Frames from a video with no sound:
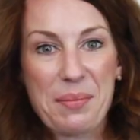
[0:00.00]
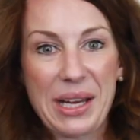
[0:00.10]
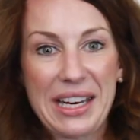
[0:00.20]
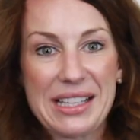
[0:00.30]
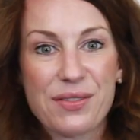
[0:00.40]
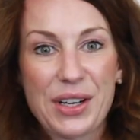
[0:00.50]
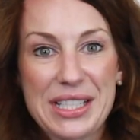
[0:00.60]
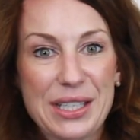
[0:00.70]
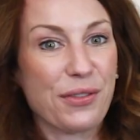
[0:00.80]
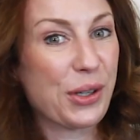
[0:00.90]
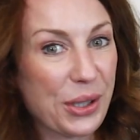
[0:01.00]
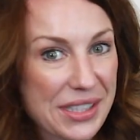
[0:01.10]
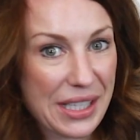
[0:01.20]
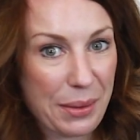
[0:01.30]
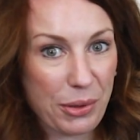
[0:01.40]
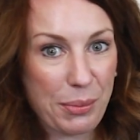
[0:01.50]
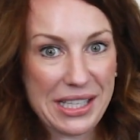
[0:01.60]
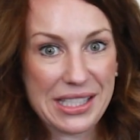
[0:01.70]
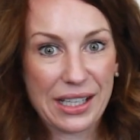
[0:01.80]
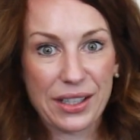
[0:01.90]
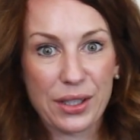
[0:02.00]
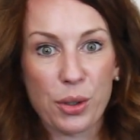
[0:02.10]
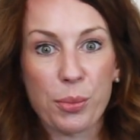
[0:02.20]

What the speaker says: But it's very difficult to implement in clinical